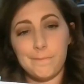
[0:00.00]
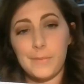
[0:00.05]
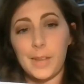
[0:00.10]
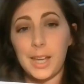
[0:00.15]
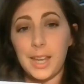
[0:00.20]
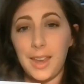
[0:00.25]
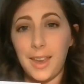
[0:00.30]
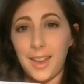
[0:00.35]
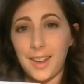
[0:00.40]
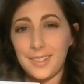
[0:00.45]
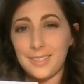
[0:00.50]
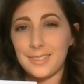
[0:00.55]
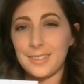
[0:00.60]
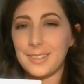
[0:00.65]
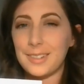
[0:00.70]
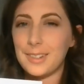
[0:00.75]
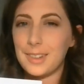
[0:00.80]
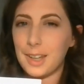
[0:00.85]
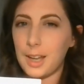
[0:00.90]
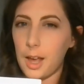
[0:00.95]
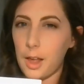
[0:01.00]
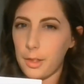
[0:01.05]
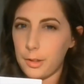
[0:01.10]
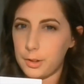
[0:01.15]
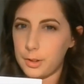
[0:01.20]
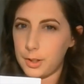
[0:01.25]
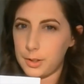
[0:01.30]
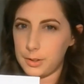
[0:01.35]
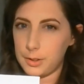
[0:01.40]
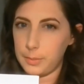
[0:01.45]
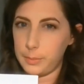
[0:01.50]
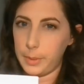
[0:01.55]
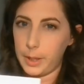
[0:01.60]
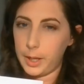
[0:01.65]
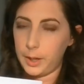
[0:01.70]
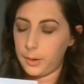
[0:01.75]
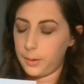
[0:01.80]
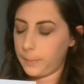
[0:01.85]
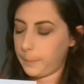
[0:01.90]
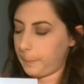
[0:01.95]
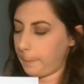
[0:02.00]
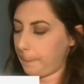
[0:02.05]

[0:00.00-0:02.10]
Again, the color doesn't matter.